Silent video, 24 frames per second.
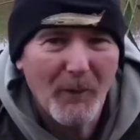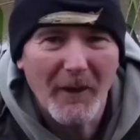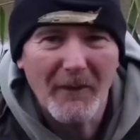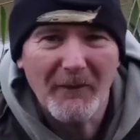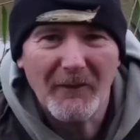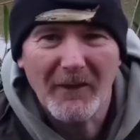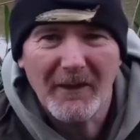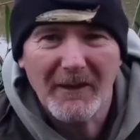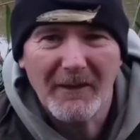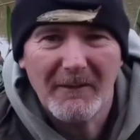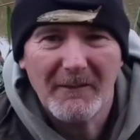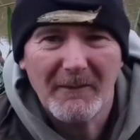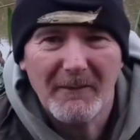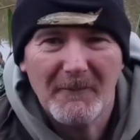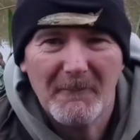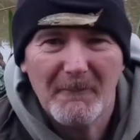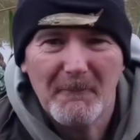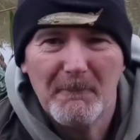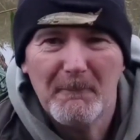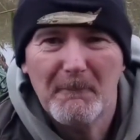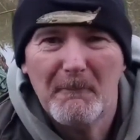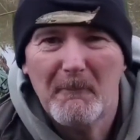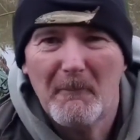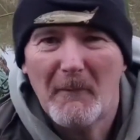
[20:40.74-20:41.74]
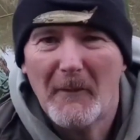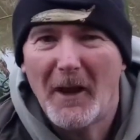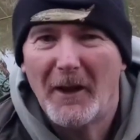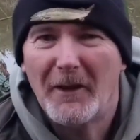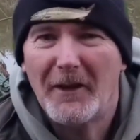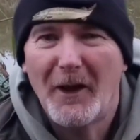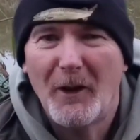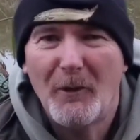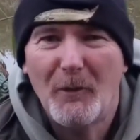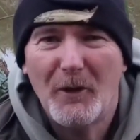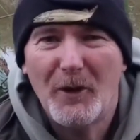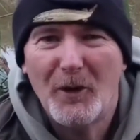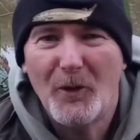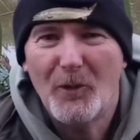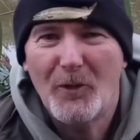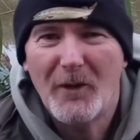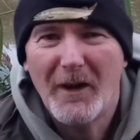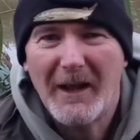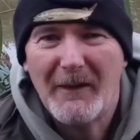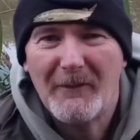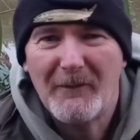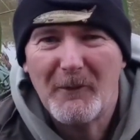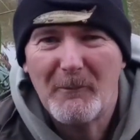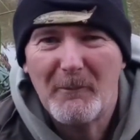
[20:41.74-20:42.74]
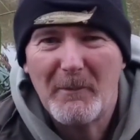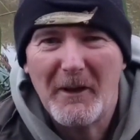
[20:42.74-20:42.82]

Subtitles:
weather. I know we all love a